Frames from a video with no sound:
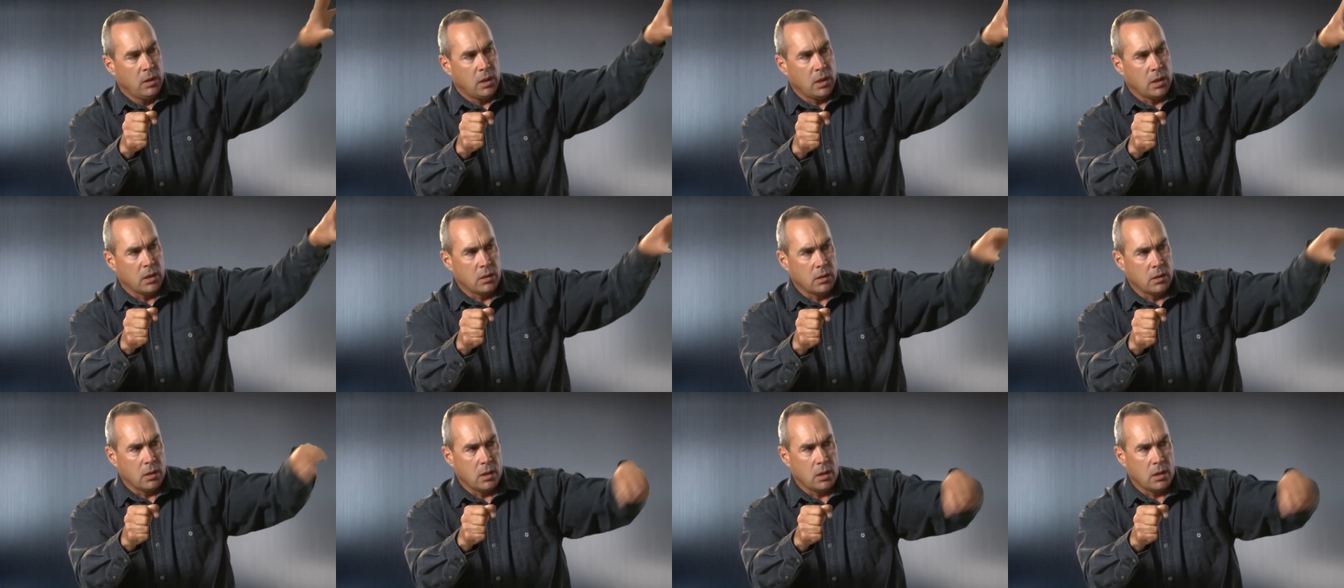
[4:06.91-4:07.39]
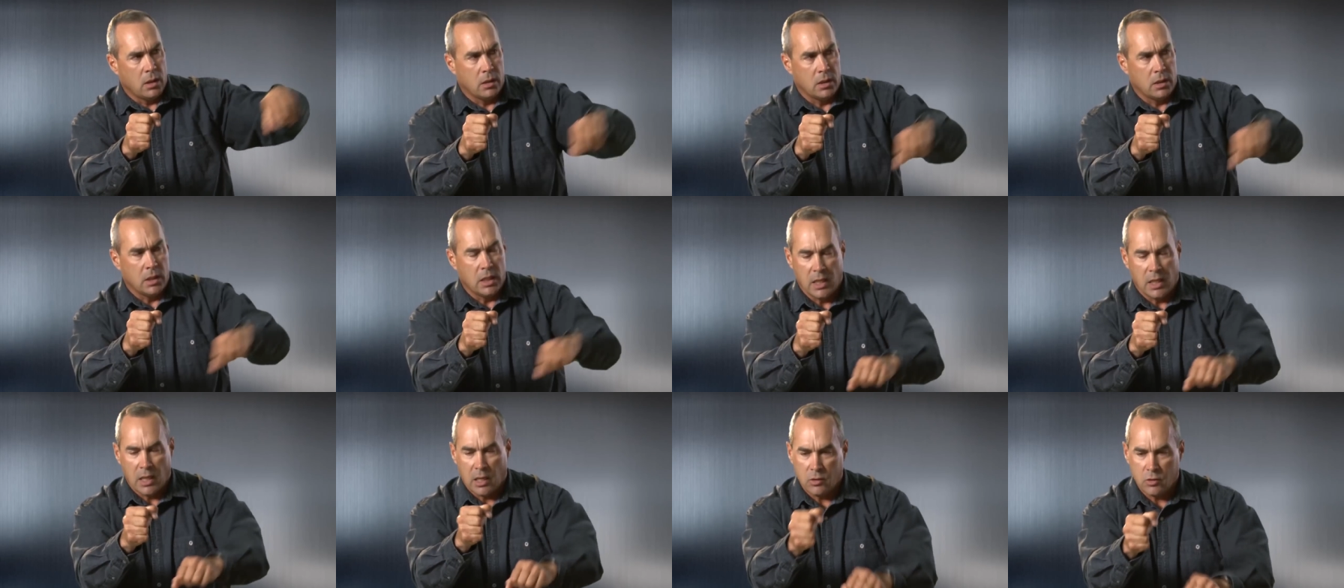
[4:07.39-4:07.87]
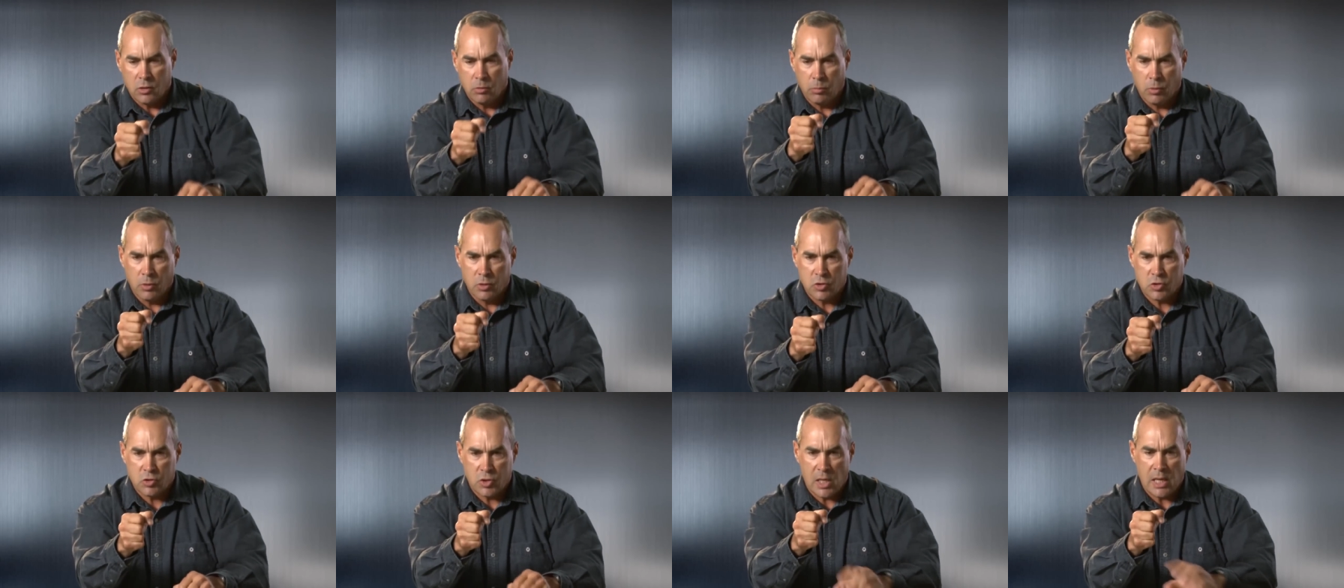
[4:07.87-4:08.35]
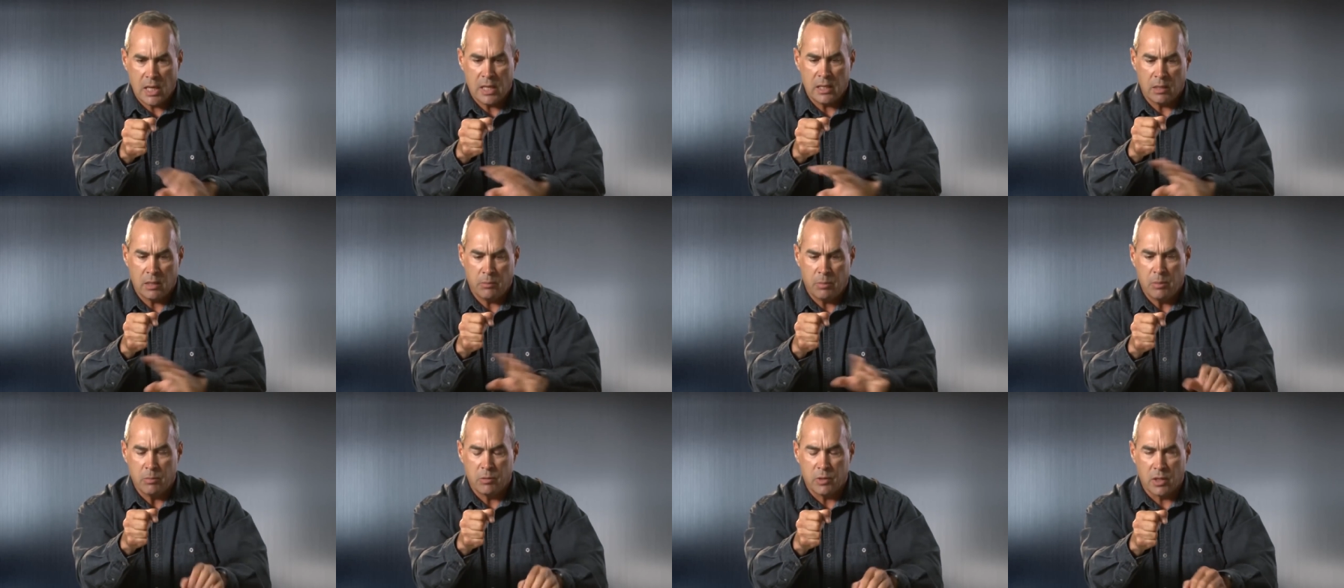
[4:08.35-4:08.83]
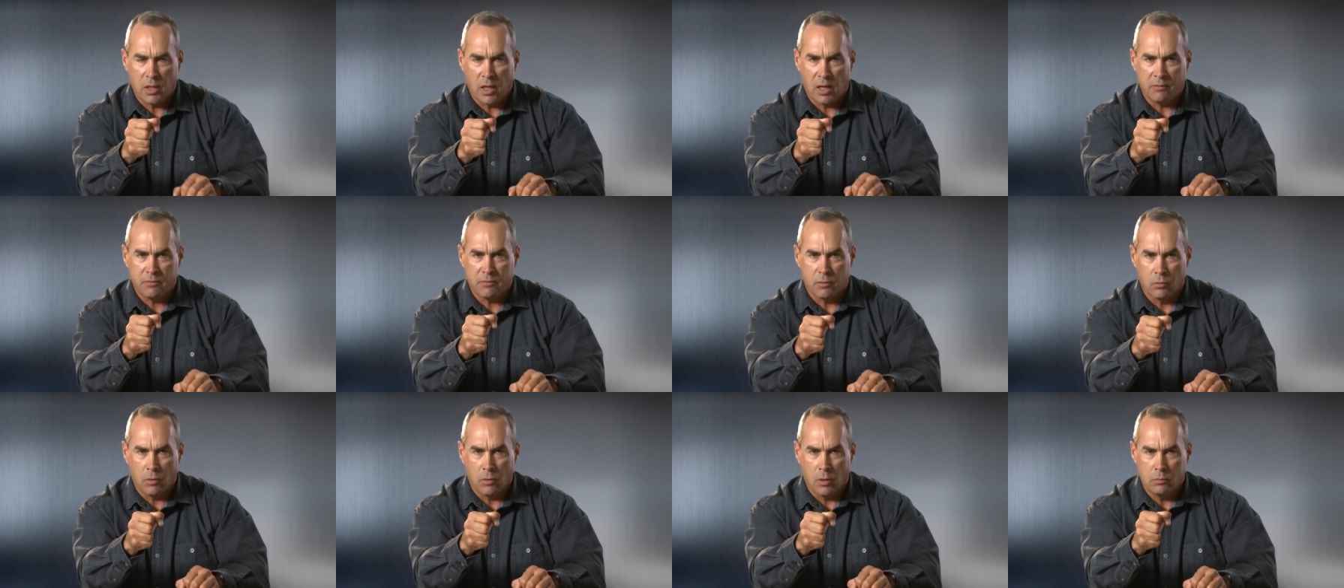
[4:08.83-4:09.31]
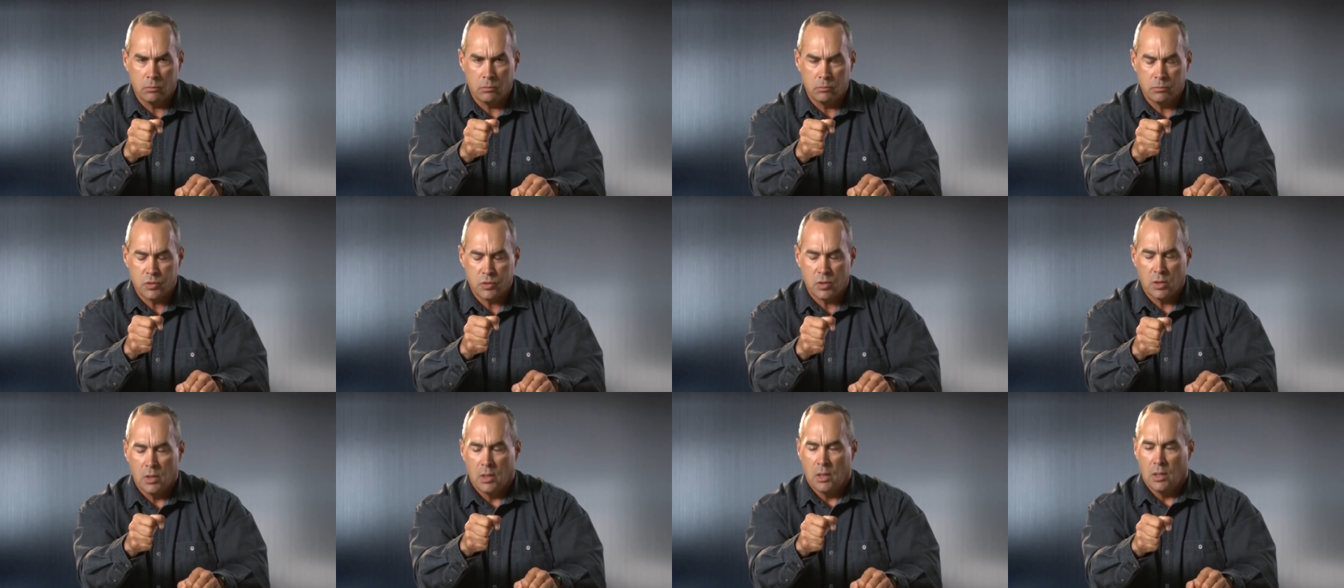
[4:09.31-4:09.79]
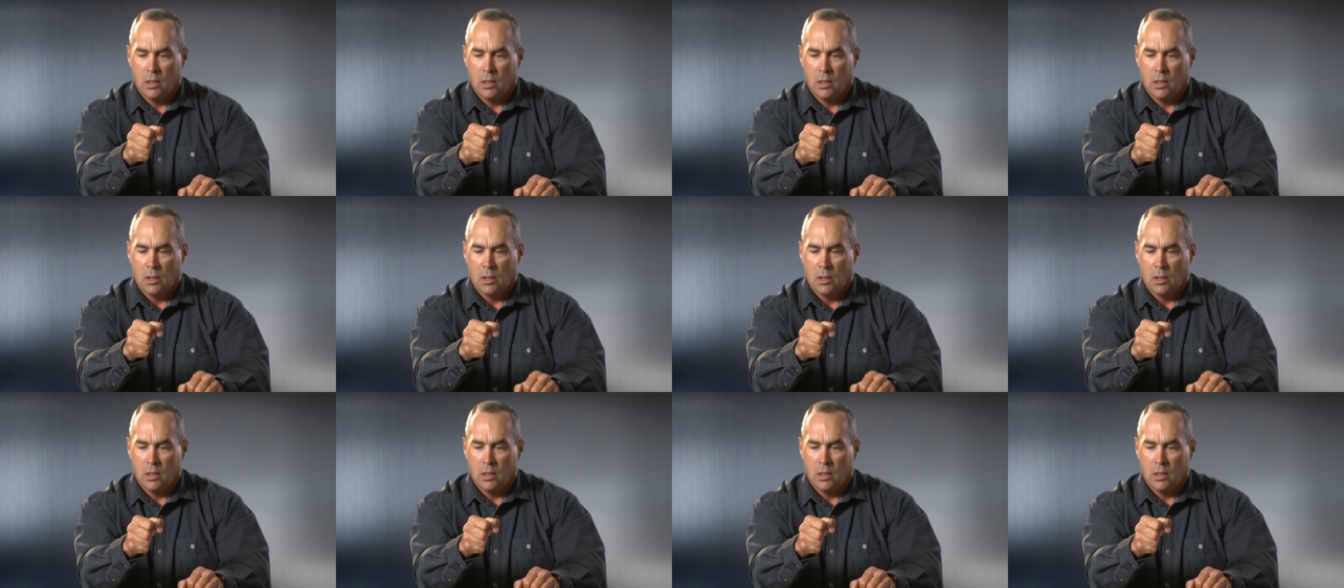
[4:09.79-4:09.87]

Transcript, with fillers: and he held the bird steady, let people get off the ropes,